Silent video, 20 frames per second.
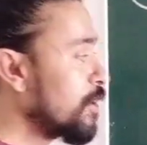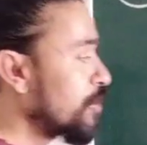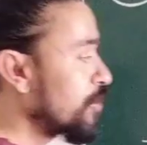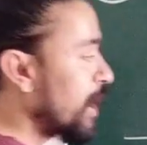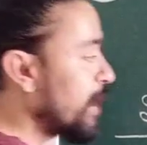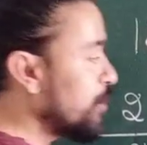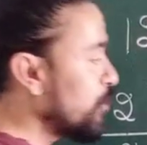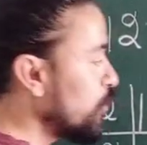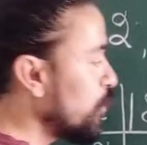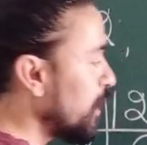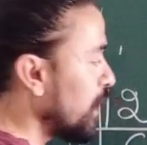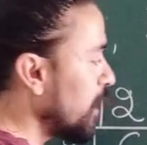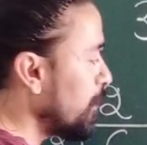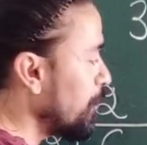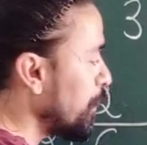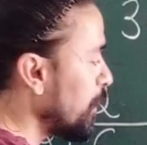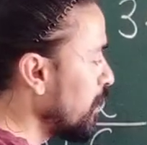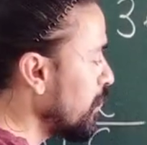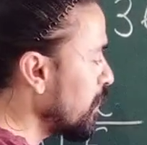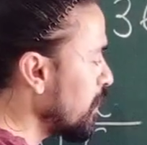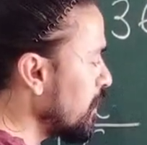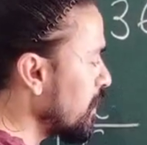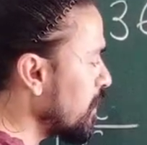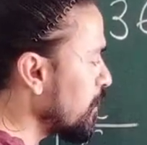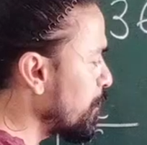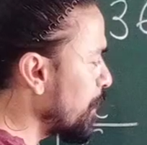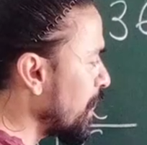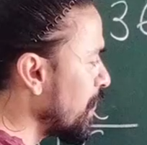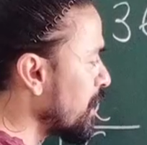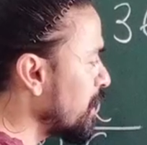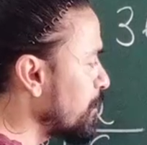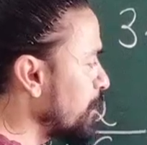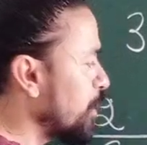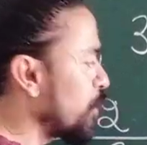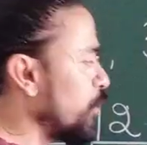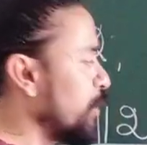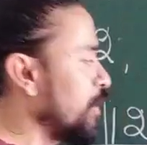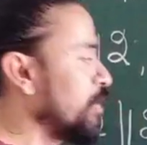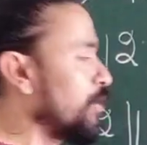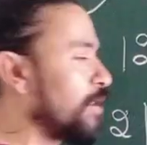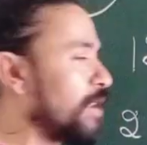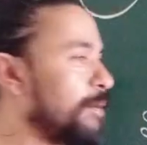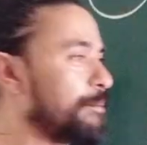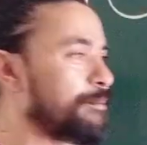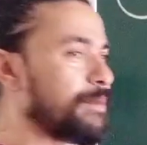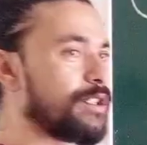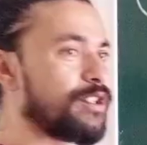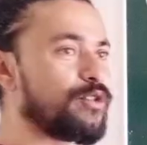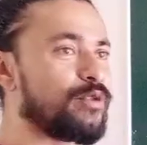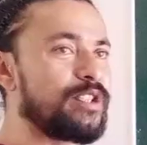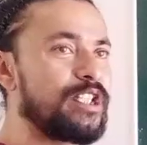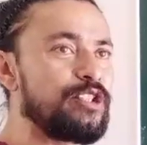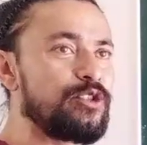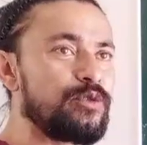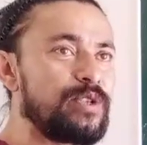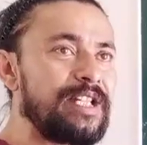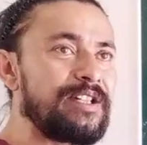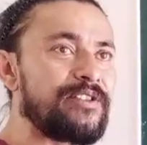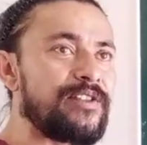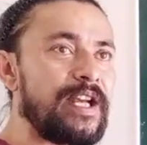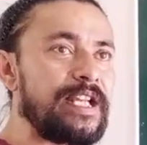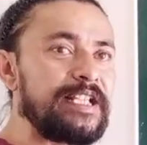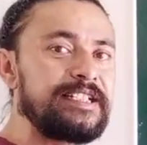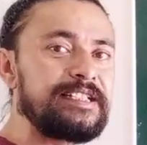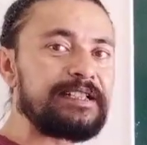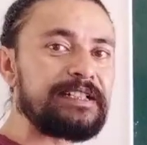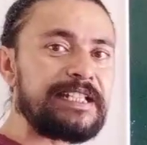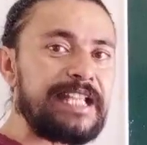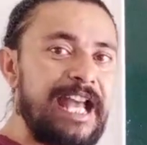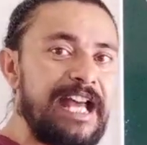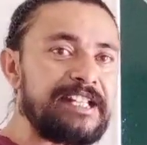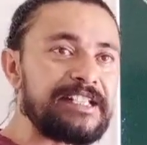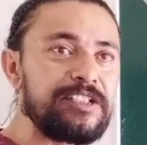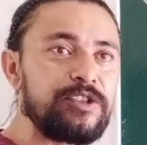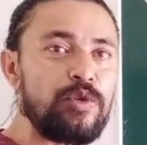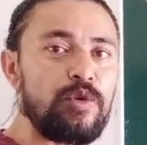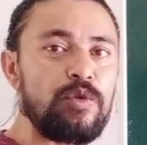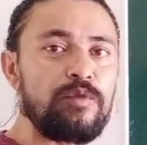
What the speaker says: try to keep a little space between your numbers so that you can write the carry